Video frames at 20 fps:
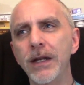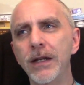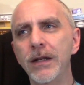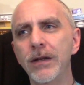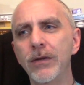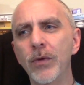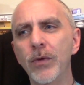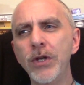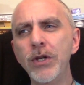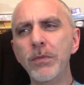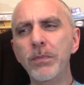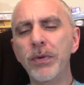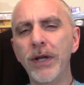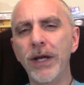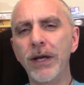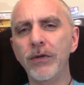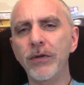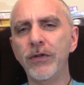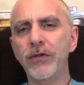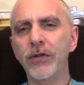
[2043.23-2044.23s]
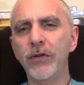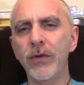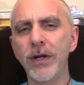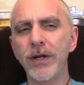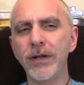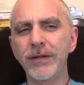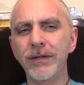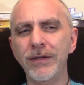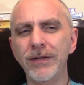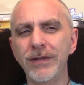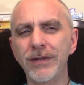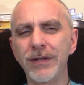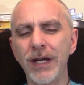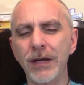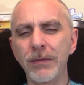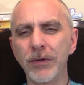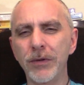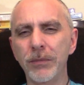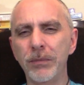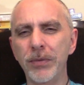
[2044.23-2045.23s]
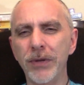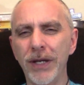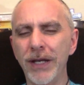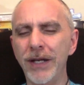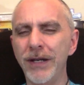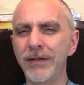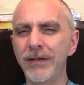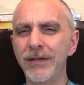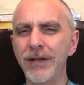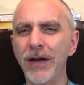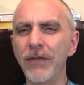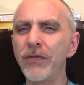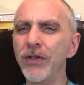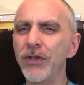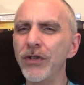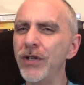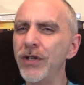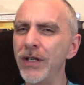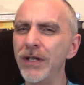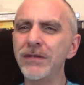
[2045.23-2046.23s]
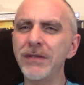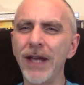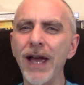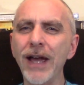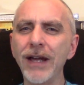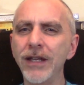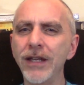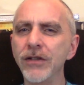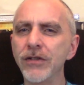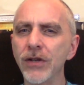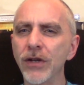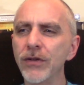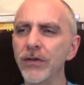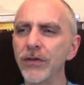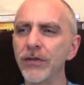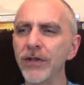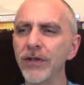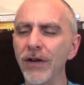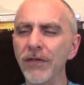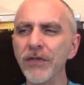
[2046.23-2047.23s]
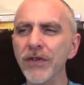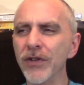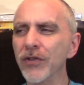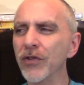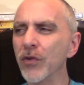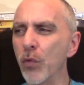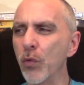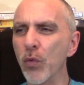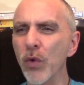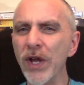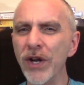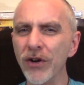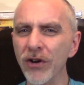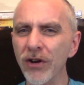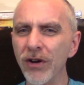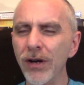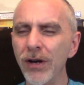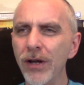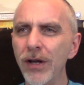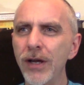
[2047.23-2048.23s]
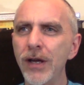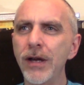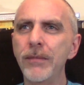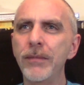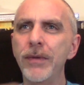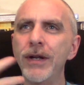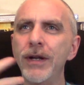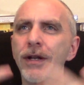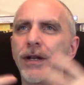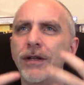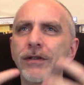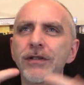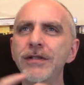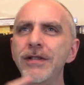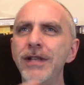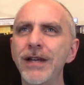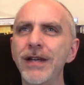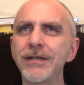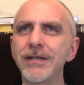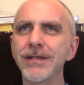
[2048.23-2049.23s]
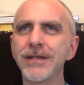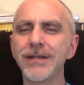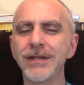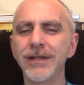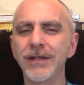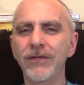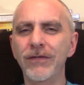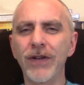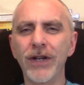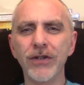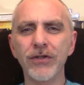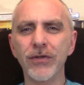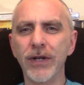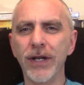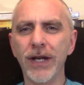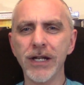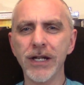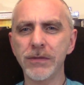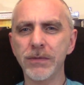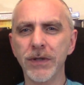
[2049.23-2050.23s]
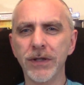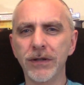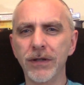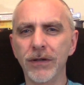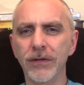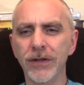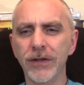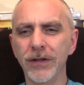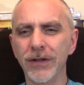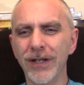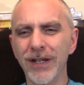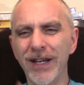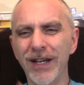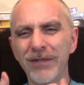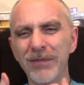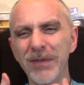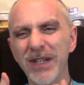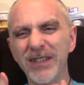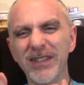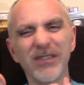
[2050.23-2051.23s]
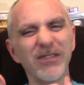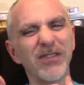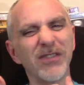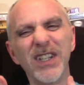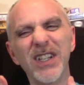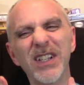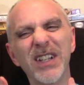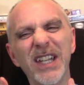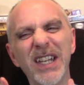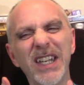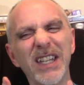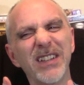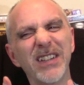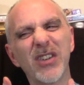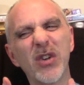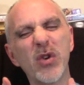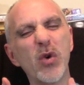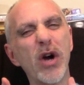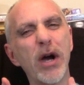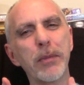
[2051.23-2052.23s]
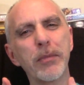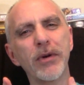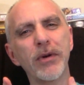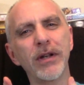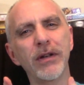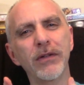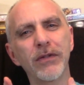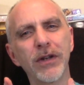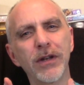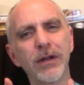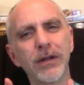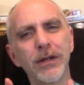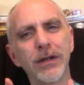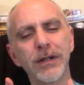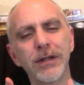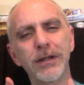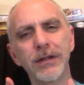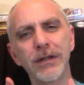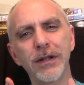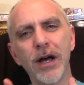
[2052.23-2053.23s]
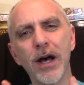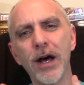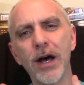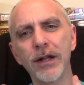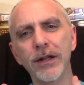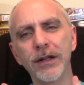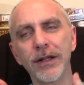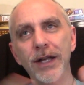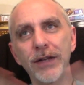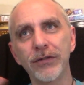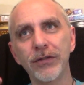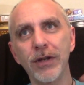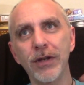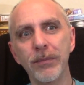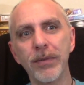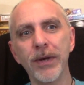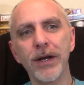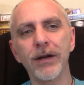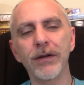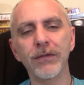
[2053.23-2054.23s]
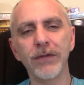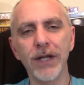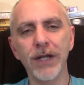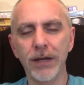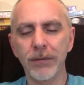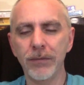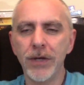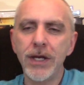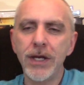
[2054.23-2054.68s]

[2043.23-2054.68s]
when you sit around a table and play it, definitely you can attack each other and stuff, and there's a winner. But it just has this adventuring aspect of it that kind of makes it feel like it's a cooperative, less competitive game.